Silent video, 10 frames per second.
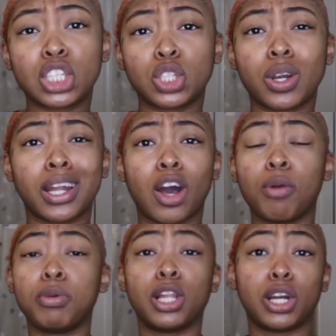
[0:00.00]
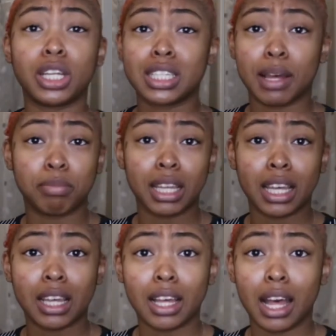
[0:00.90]
enjoyed. I hope you learned
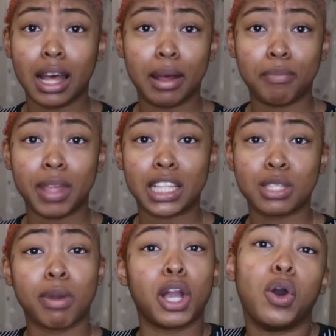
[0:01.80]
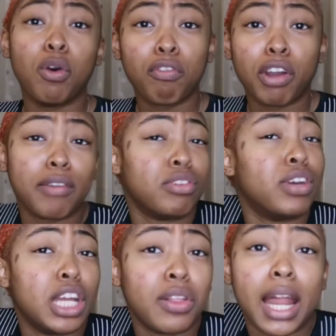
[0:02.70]
something. That's my goal for every
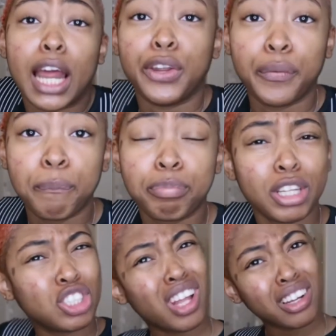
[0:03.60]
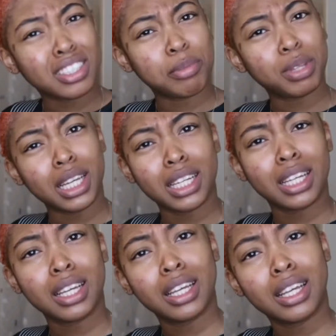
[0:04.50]
video that I do. Did you learn something?
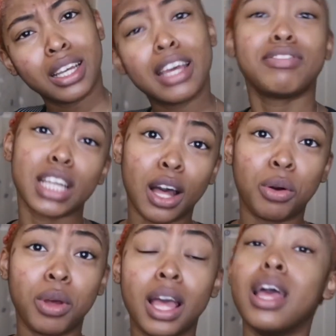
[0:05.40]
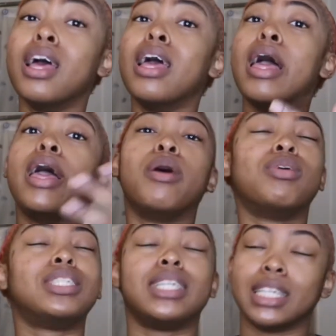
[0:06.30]
If so, it
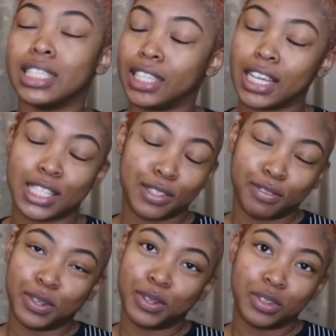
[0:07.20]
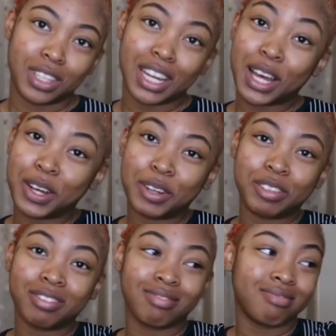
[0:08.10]
was successful, you know,
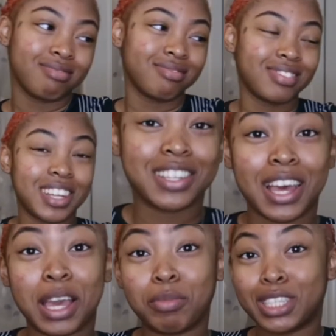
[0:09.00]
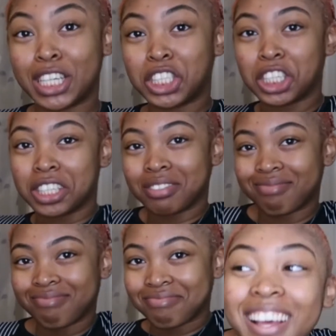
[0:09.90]
because I am a teacher.
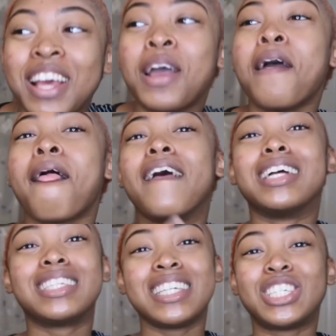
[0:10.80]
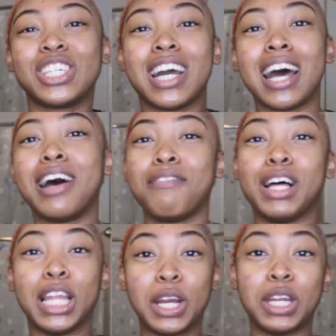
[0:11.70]
A teacher of
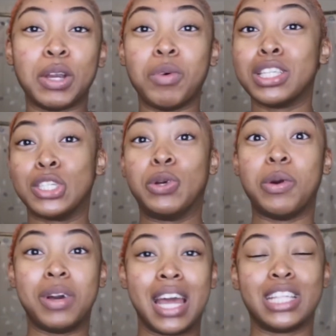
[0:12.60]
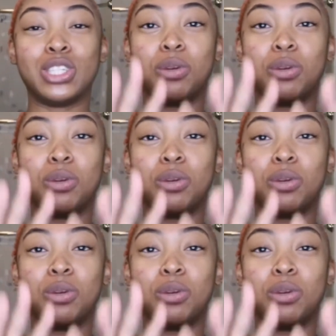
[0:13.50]
learning what to do and what not to do.